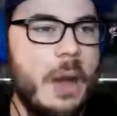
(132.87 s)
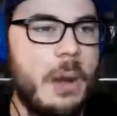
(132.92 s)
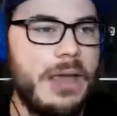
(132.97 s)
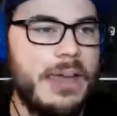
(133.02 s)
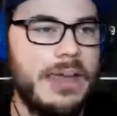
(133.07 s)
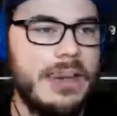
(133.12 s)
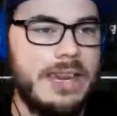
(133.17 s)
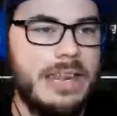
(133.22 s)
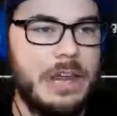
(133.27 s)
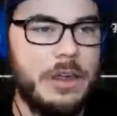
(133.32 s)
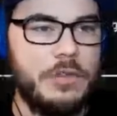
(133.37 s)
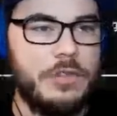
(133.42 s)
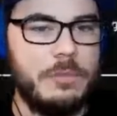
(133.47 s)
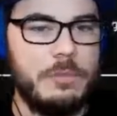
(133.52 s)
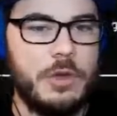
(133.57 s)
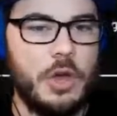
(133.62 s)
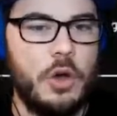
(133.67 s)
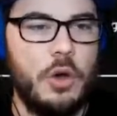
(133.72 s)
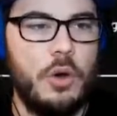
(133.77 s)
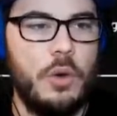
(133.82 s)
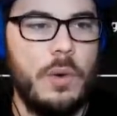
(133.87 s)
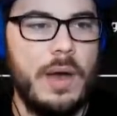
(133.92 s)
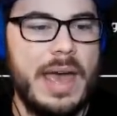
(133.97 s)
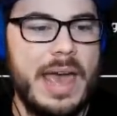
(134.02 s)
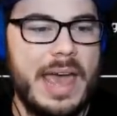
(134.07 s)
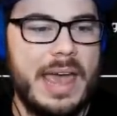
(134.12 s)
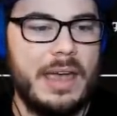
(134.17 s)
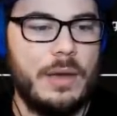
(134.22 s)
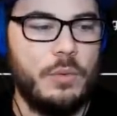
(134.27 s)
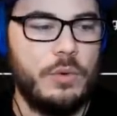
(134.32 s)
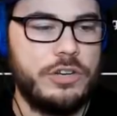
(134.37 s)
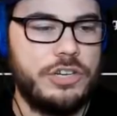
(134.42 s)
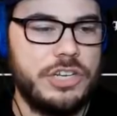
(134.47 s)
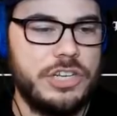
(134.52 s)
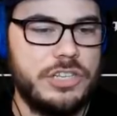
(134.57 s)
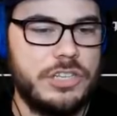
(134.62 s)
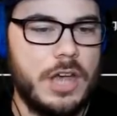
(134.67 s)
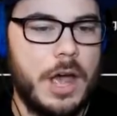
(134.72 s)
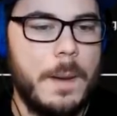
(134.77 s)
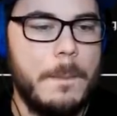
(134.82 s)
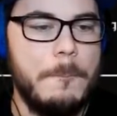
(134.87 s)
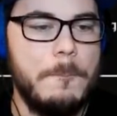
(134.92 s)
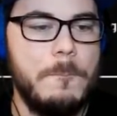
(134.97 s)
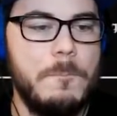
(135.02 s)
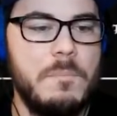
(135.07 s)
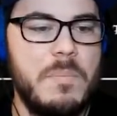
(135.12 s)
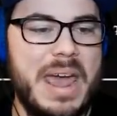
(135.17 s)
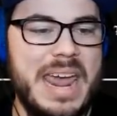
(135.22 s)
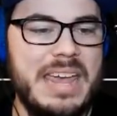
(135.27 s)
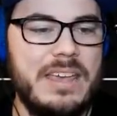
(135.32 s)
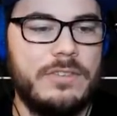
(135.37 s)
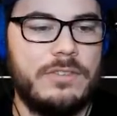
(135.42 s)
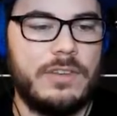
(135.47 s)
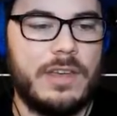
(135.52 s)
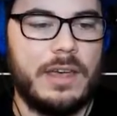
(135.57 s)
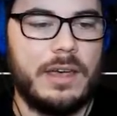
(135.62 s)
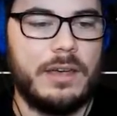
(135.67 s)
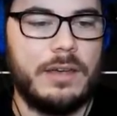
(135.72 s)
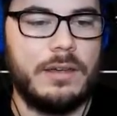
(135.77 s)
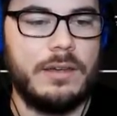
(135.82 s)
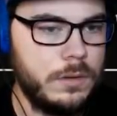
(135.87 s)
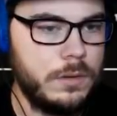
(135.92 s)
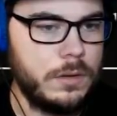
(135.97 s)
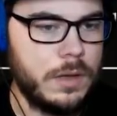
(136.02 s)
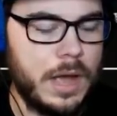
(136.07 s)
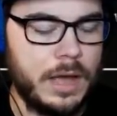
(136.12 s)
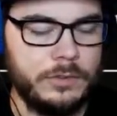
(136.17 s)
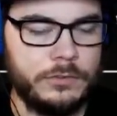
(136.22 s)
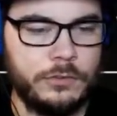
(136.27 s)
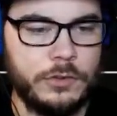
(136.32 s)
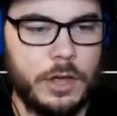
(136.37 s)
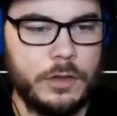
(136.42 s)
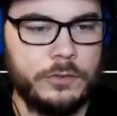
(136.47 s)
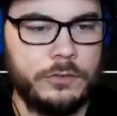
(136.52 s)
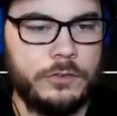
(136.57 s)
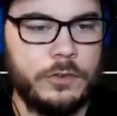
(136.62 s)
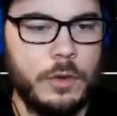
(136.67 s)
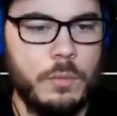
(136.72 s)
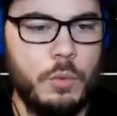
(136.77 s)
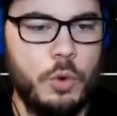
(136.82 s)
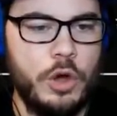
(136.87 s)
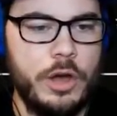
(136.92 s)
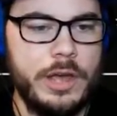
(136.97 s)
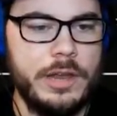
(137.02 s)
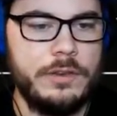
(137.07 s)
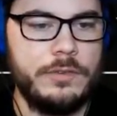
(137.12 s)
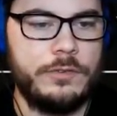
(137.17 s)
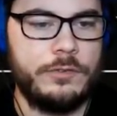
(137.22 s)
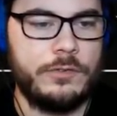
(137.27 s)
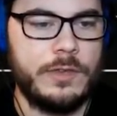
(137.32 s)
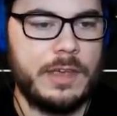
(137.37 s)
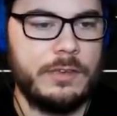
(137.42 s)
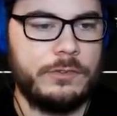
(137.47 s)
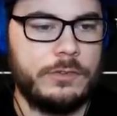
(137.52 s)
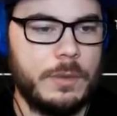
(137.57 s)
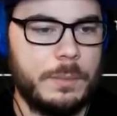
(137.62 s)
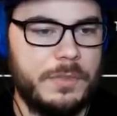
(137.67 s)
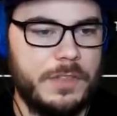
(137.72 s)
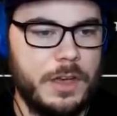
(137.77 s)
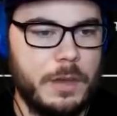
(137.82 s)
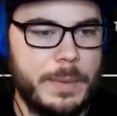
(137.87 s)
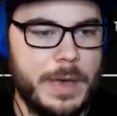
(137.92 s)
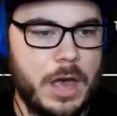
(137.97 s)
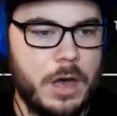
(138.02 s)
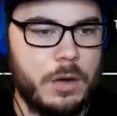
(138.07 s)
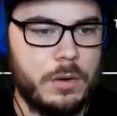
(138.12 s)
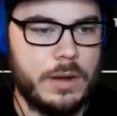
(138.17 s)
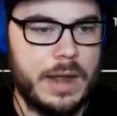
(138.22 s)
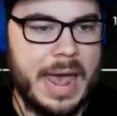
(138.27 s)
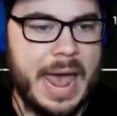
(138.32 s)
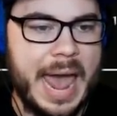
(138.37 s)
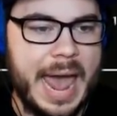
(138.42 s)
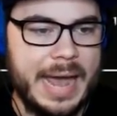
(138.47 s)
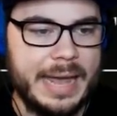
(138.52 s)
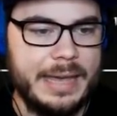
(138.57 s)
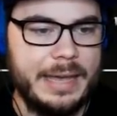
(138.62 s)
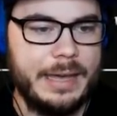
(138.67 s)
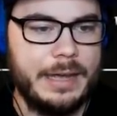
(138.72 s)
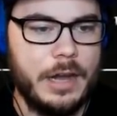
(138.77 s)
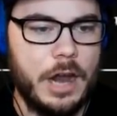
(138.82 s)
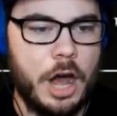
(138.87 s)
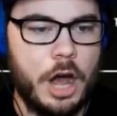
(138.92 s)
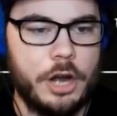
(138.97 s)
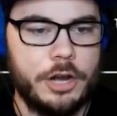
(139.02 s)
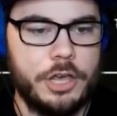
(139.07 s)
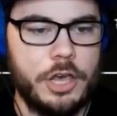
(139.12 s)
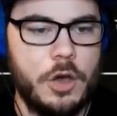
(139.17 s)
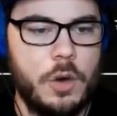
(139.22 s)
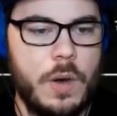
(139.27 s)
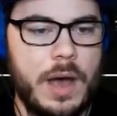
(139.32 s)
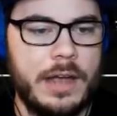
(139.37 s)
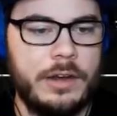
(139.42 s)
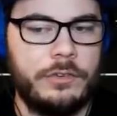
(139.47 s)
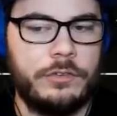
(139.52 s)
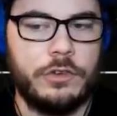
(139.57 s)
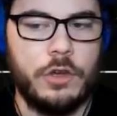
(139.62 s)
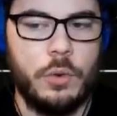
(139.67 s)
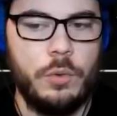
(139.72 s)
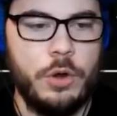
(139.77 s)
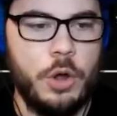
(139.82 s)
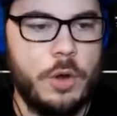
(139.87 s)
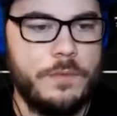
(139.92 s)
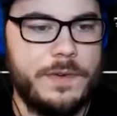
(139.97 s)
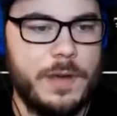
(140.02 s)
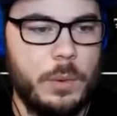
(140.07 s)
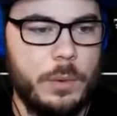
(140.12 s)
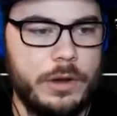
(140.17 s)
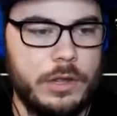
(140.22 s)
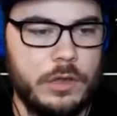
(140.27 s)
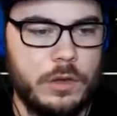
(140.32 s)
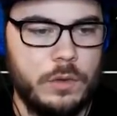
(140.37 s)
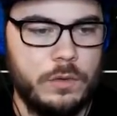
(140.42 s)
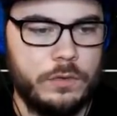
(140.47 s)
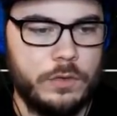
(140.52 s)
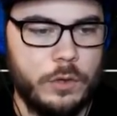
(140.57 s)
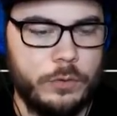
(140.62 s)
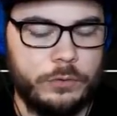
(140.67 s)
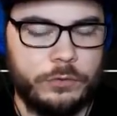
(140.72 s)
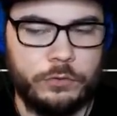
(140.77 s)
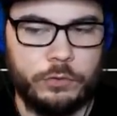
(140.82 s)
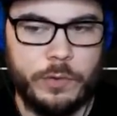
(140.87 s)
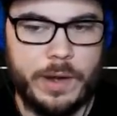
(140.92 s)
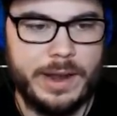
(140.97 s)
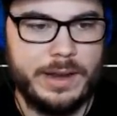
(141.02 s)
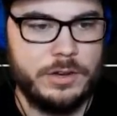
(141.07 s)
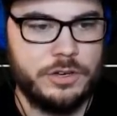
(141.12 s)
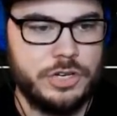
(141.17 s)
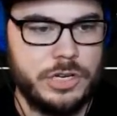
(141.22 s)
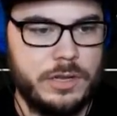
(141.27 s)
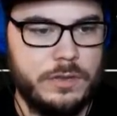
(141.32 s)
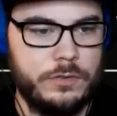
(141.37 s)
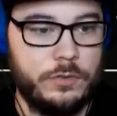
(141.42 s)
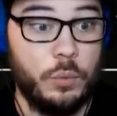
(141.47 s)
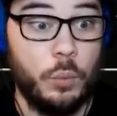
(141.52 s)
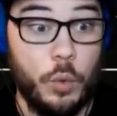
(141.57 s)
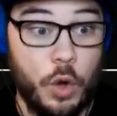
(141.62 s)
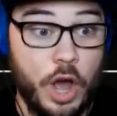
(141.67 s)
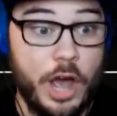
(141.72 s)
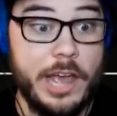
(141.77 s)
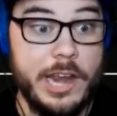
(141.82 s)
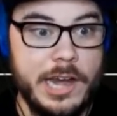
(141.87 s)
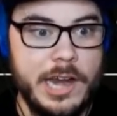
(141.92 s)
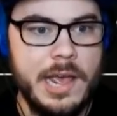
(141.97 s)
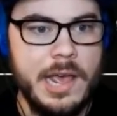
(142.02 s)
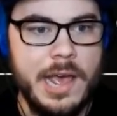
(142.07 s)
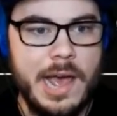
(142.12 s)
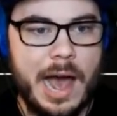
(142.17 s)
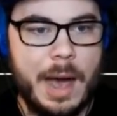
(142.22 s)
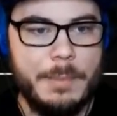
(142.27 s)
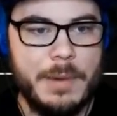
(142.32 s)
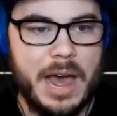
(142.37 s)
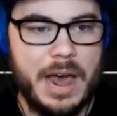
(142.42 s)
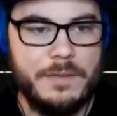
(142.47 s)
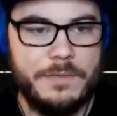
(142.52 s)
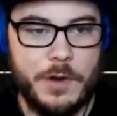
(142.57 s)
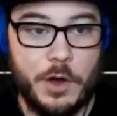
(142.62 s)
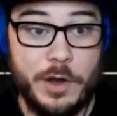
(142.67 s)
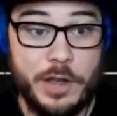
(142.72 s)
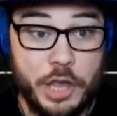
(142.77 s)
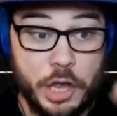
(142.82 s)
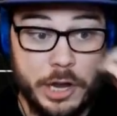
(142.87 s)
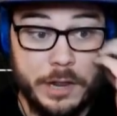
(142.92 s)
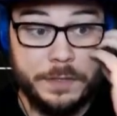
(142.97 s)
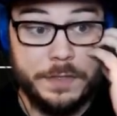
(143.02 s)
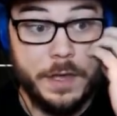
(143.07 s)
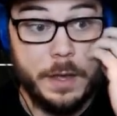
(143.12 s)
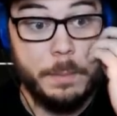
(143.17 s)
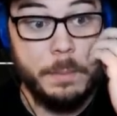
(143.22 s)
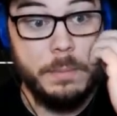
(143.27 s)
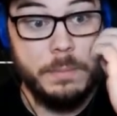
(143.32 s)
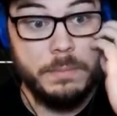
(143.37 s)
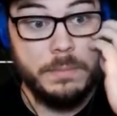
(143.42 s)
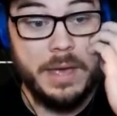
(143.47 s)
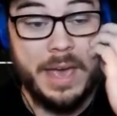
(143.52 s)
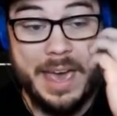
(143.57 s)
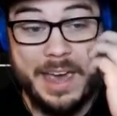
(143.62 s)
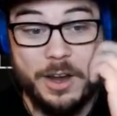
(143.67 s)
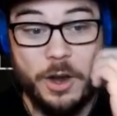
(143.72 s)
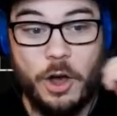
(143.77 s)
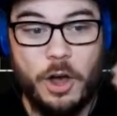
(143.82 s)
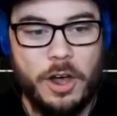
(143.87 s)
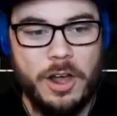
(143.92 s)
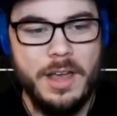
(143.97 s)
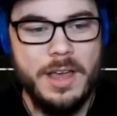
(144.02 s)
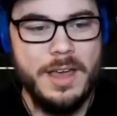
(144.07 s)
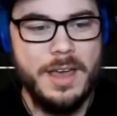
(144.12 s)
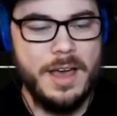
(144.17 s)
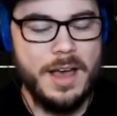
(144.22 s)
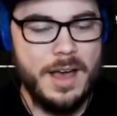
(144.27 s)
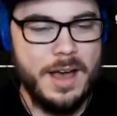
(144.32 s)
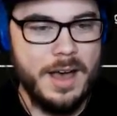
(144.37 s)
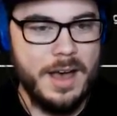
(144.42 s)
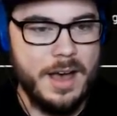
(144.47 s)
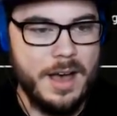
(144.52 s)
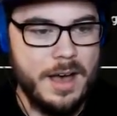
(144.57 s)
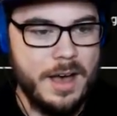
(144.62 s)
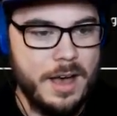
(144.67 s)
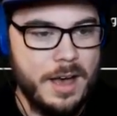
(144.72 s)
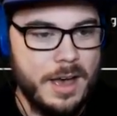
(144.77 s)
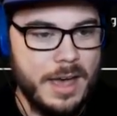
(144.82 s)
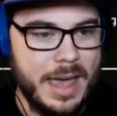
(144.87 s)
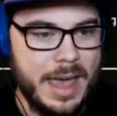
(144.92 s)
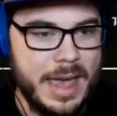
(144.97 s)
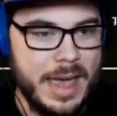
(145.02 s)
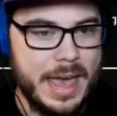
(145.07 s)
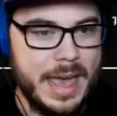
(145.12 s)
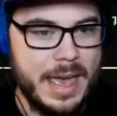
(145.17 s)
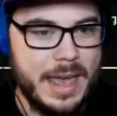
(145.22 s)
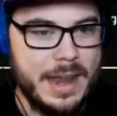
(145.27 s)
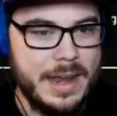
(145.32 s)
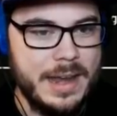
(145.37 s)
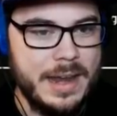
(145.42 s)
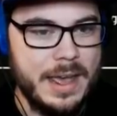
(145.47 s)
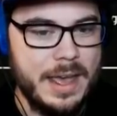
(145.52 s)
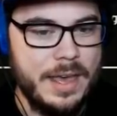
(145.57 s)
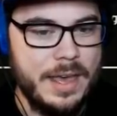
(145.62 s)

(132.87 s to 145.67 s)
I can hear them go away, which is amazing. I saw someone say something about hacking in audio. I don't know if I want to use those strategies. One, I'm not very good at them at all. Uh, and